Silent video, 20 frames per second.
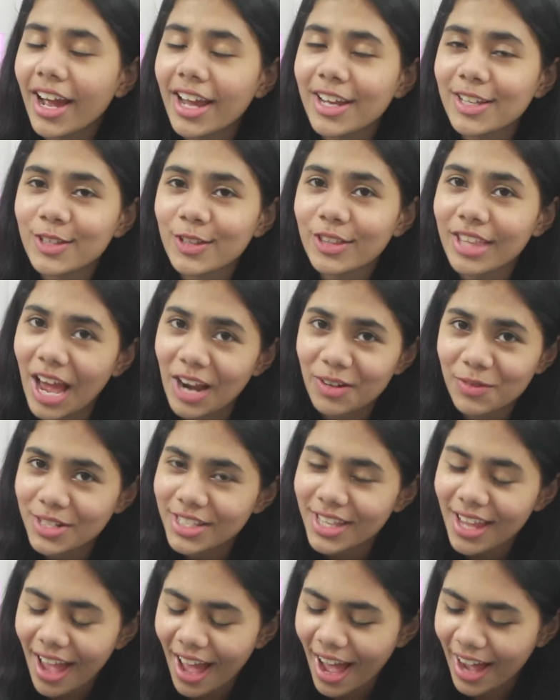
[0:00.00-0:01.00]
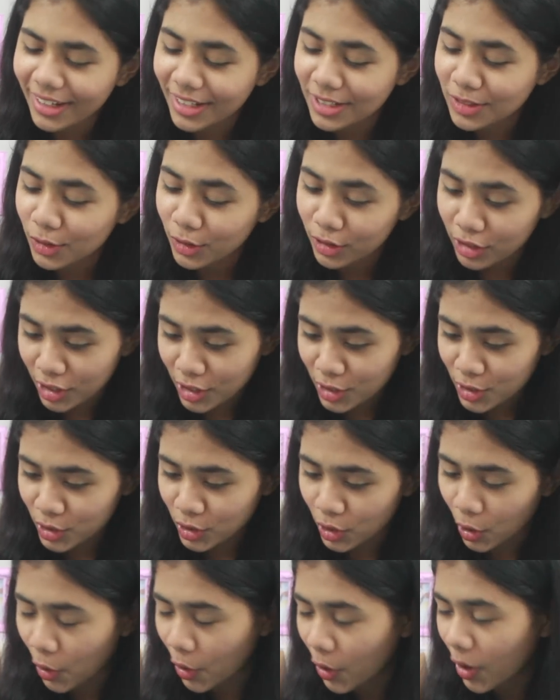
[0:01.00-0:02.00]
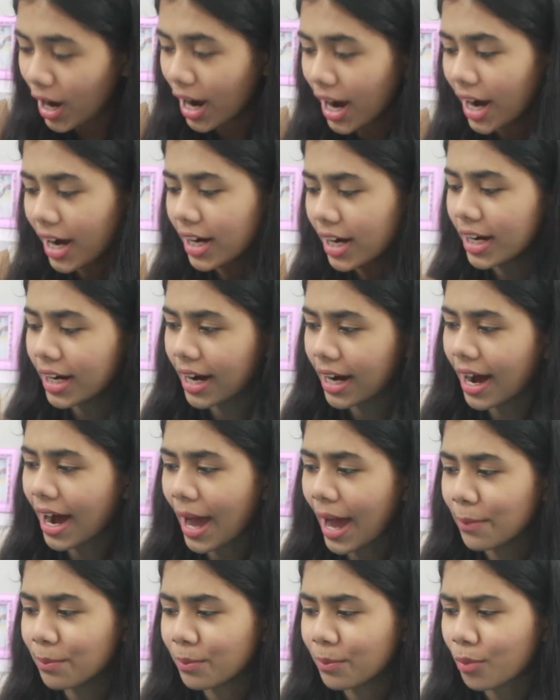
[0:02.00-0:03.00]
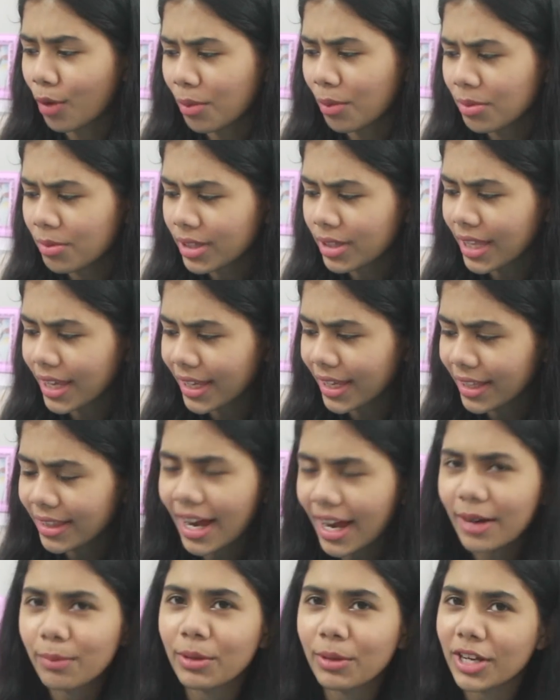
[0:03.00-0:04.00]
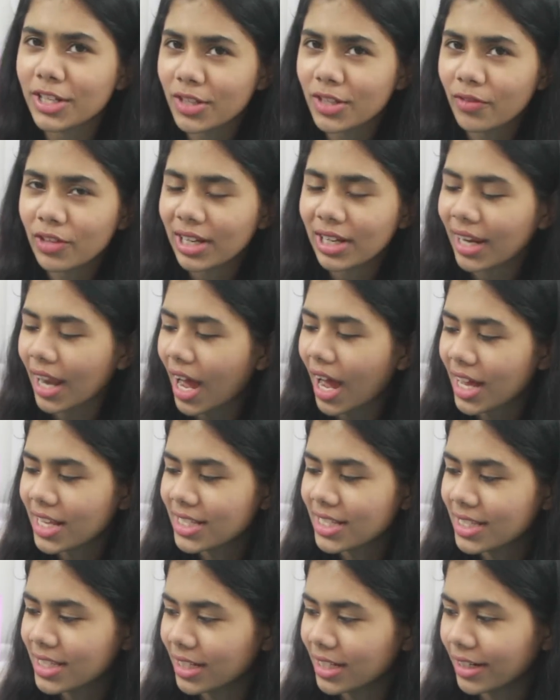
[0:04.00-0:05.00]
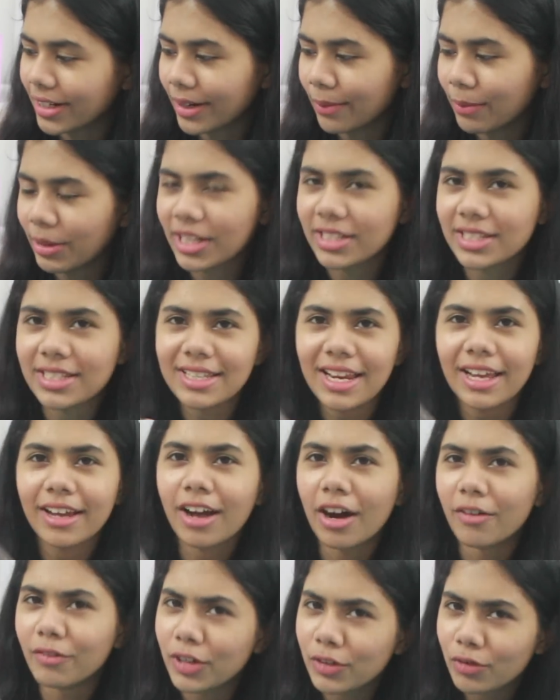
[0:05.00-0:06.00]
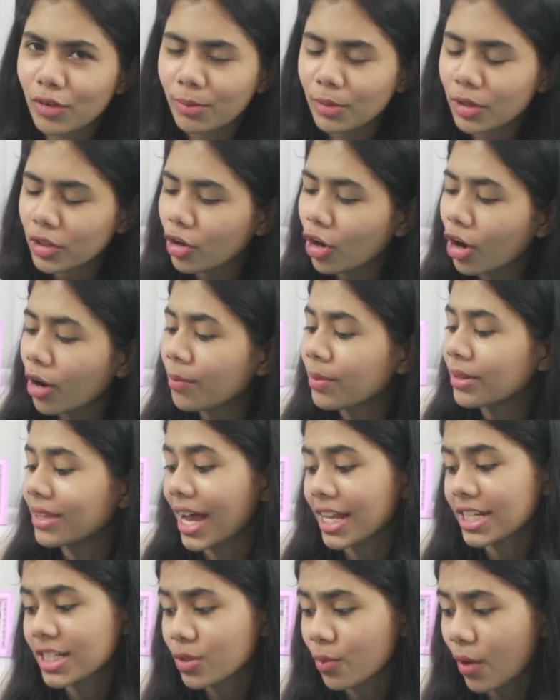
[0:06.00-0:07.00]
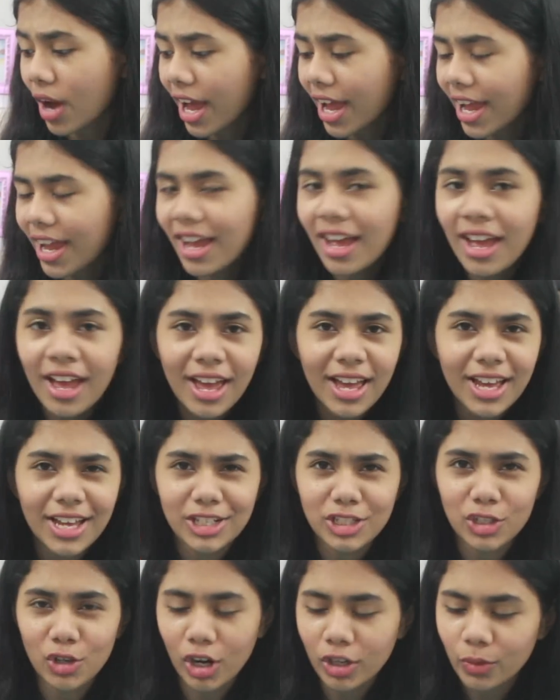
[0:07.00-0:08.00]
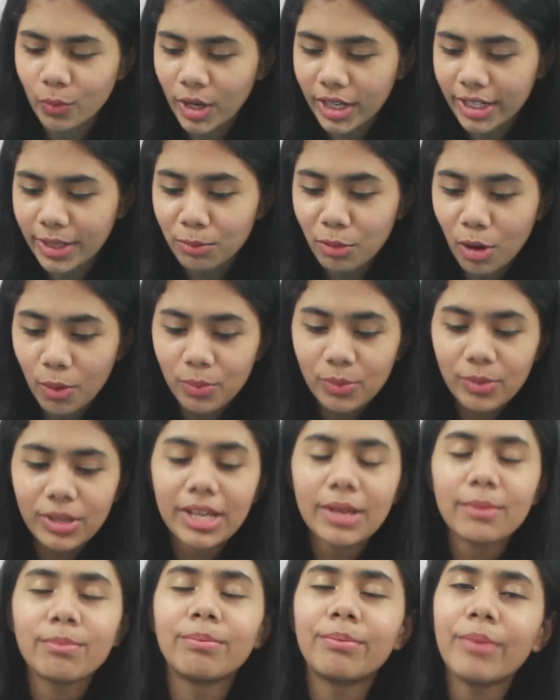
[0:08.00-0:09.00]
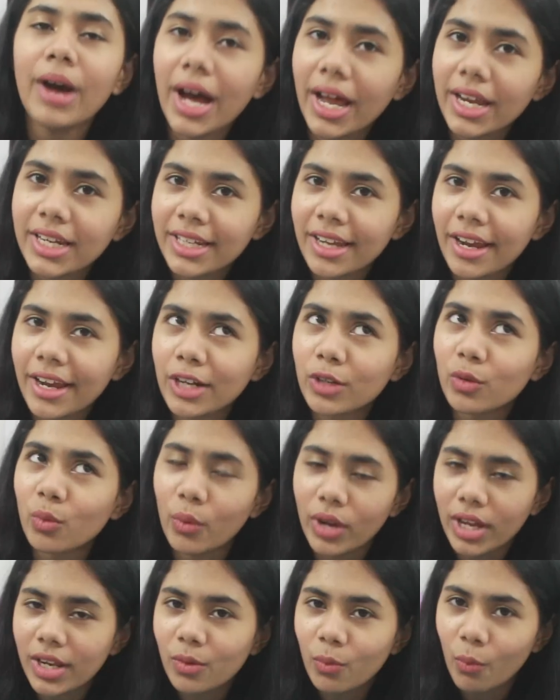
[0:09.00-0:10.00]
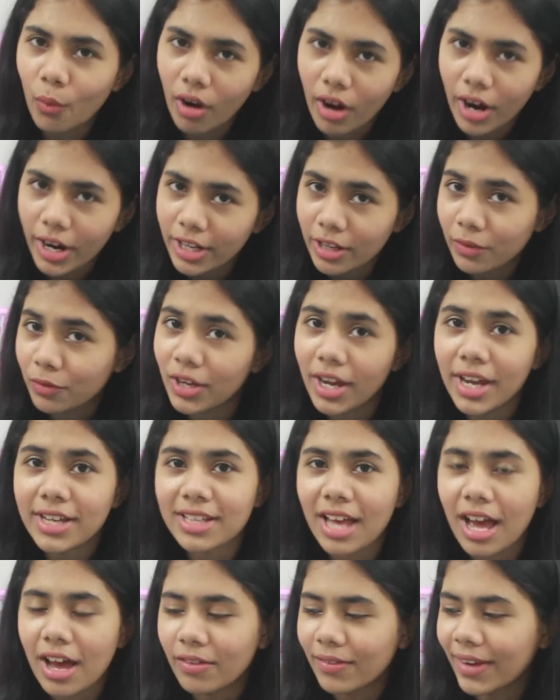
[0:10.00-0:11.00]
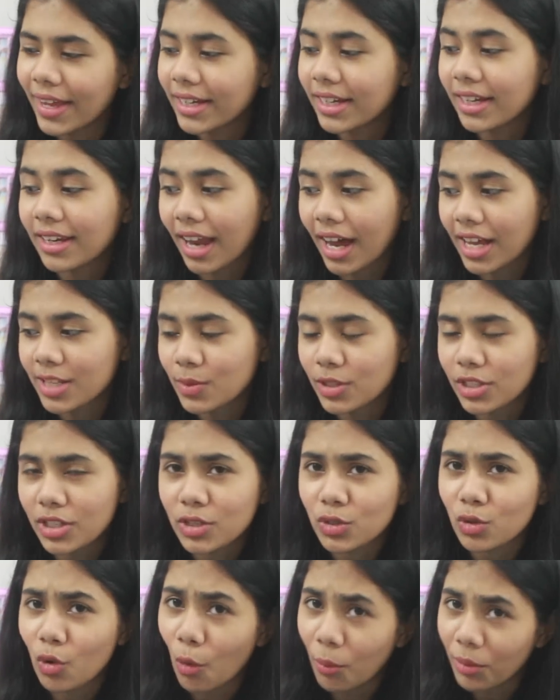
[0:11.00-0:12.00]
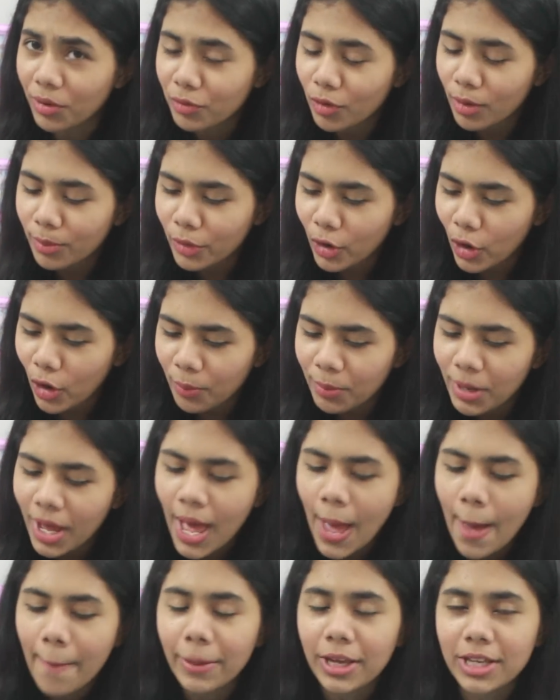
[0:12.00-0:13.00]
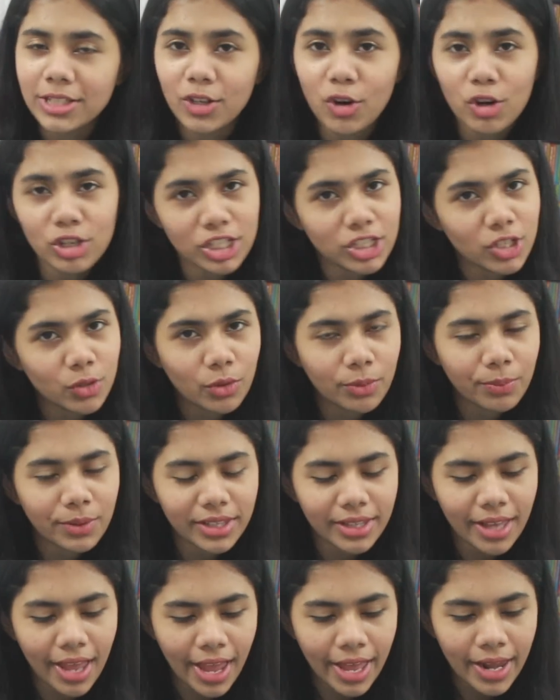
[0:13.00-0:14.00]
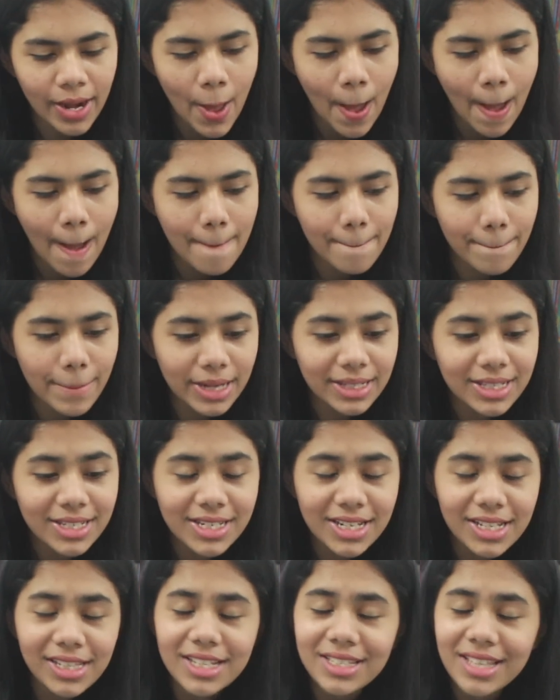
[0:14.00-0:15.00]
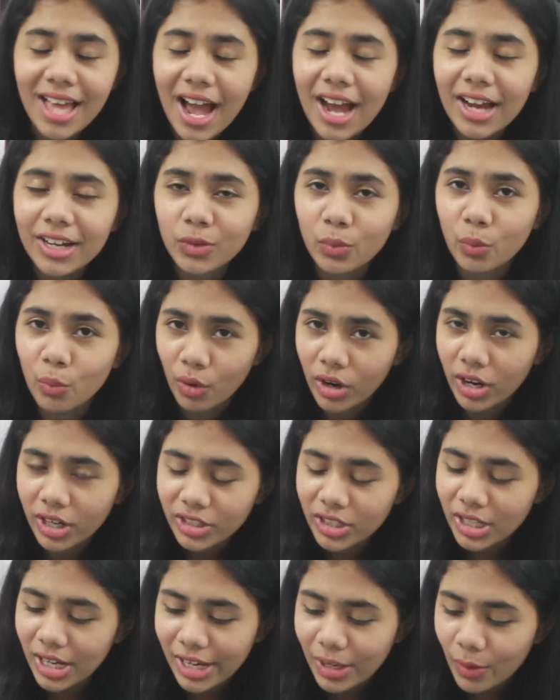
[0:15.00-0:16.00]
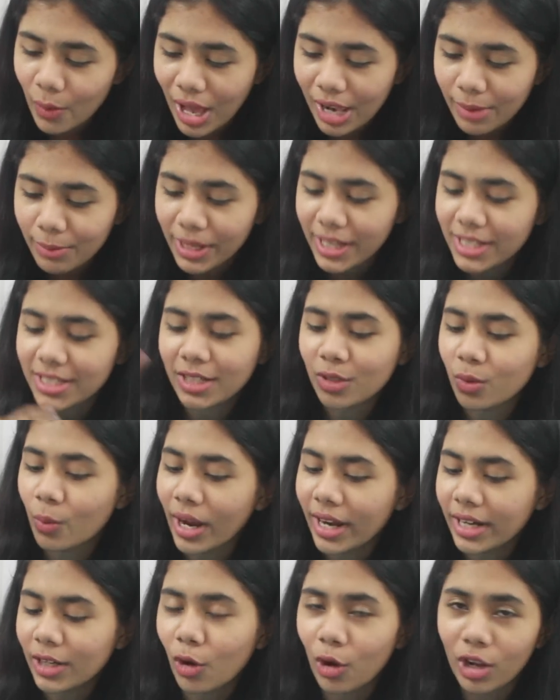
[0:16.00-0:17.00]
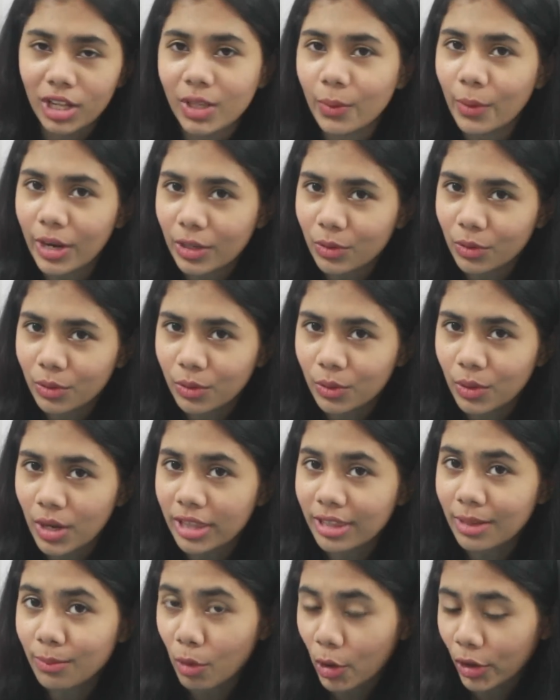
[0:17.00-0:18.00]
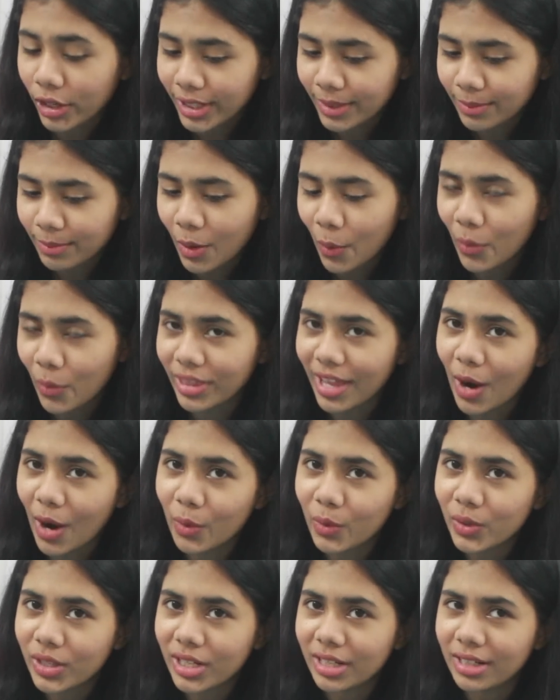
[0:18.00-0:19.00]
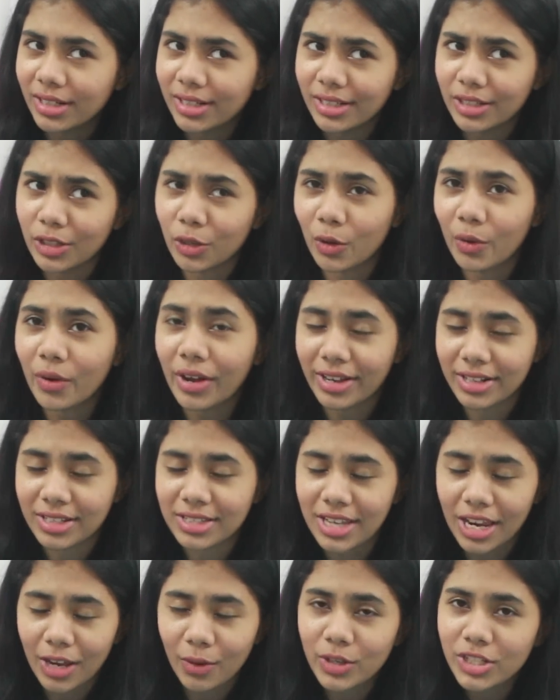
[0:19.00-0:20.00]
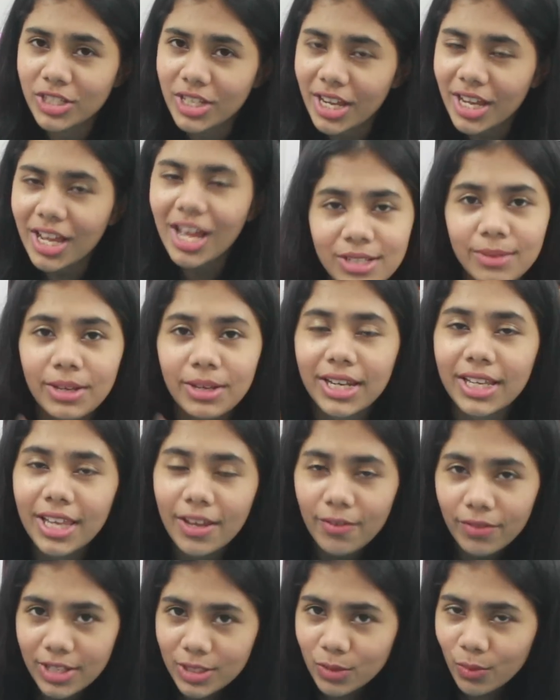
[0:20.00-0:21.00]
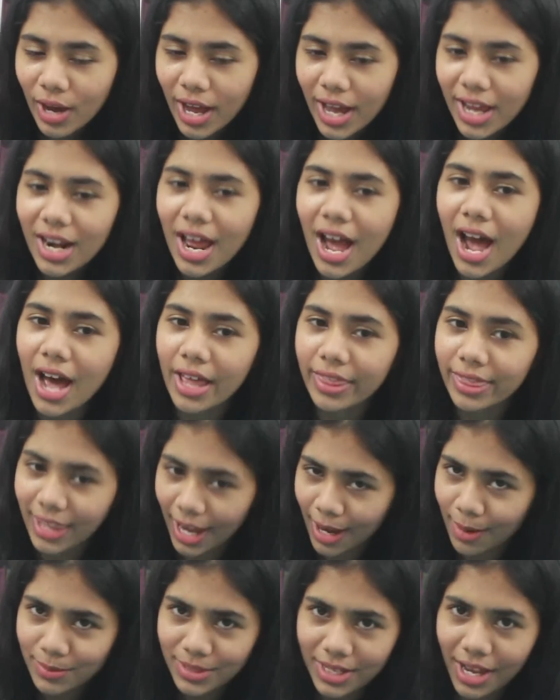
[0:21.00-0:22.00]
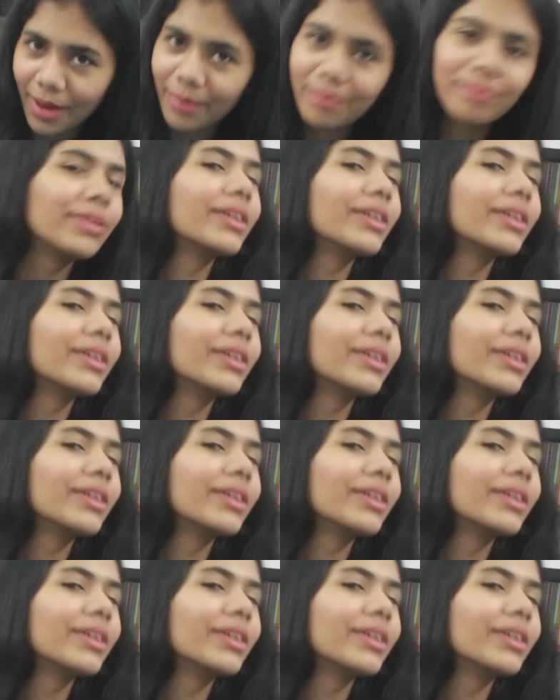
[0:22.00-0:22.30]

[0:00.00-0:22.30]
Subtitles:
guys, so that was the hack as you just saw. I'm probably thinking that because of the glass, because it's like covered from the top, that's why it's not working properly. But it will work if you guys have like a glass which is open from top, because oxygen would be there. But still, this hack worked really well because it went all the way to the bottom without, you know, extinguishing. So I'm gonna give this one a thumbs up.